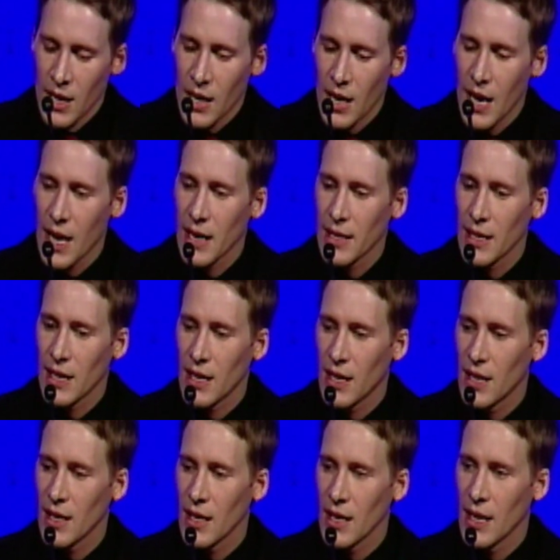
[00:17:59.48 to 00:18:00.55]
And
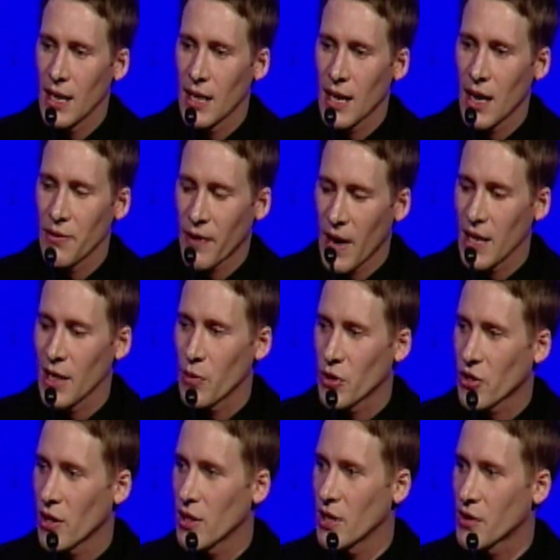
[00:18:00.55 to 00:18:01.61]
I finally
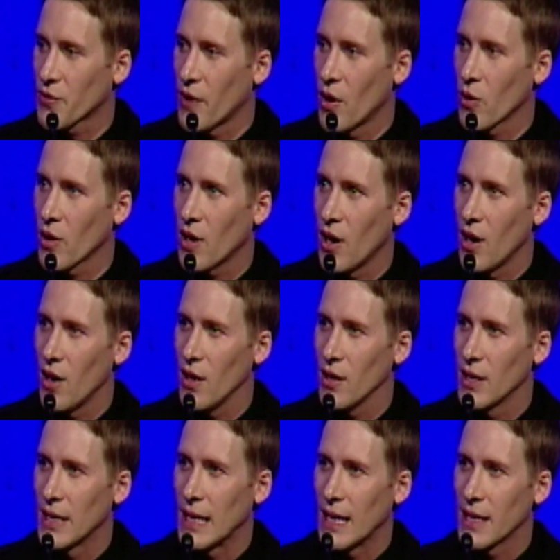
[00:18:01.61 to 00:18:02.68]
returned his phone call,
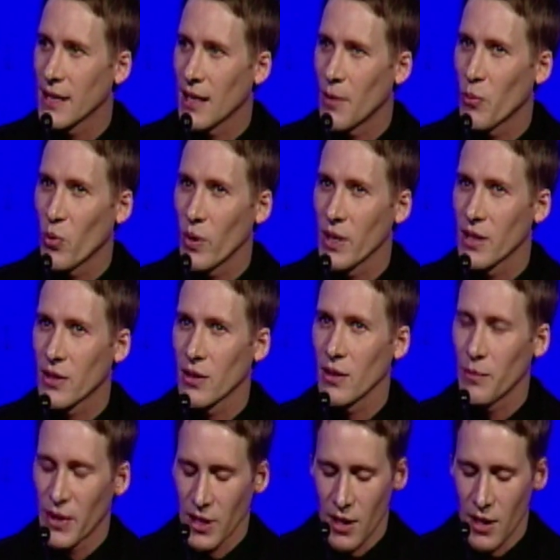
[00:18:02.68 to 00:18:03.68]
and I thought, boy, this will be a